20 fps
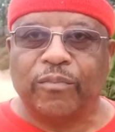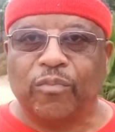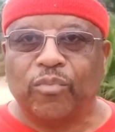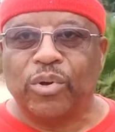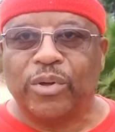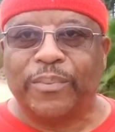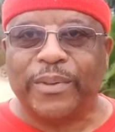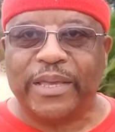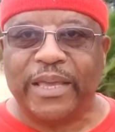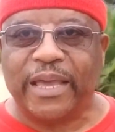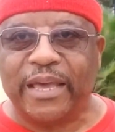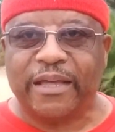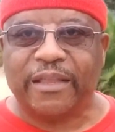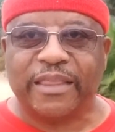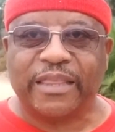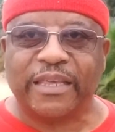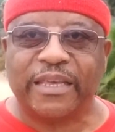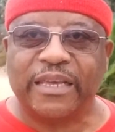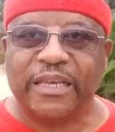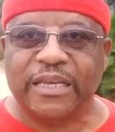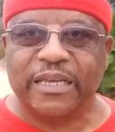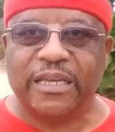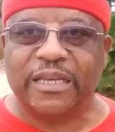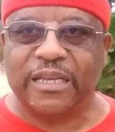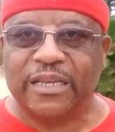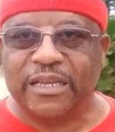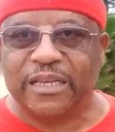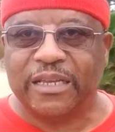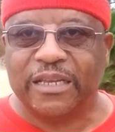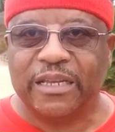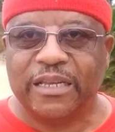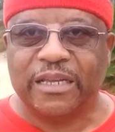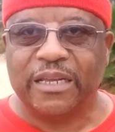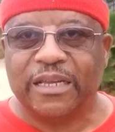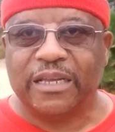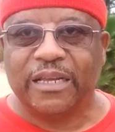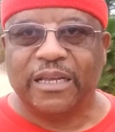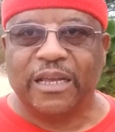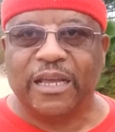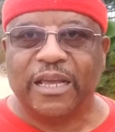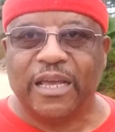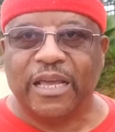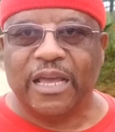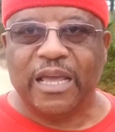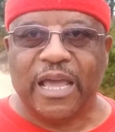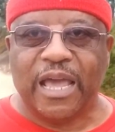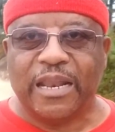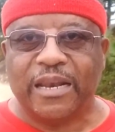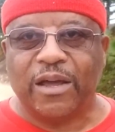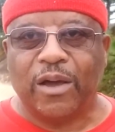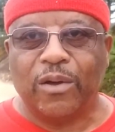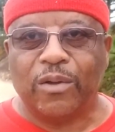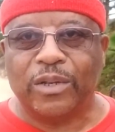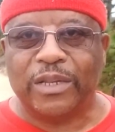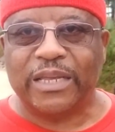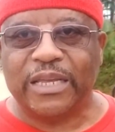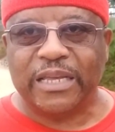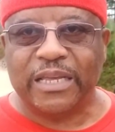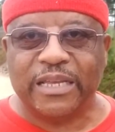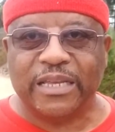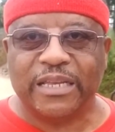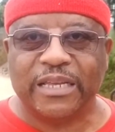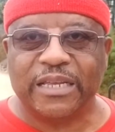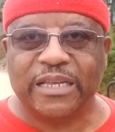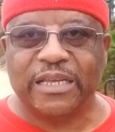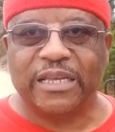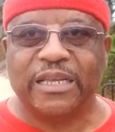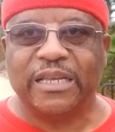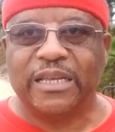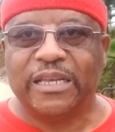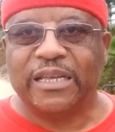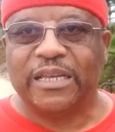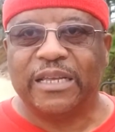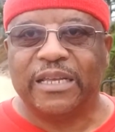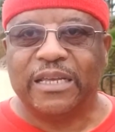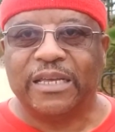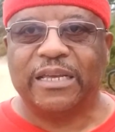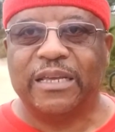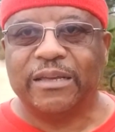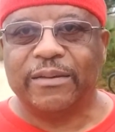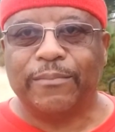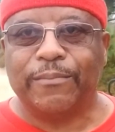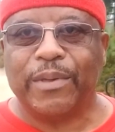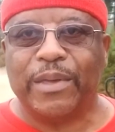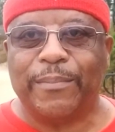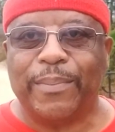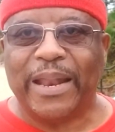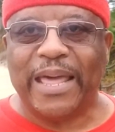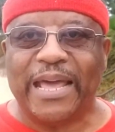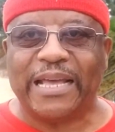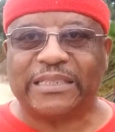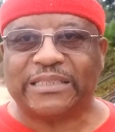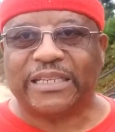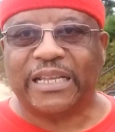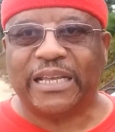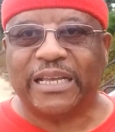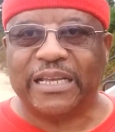we'll be healthy and holy. Be blessed.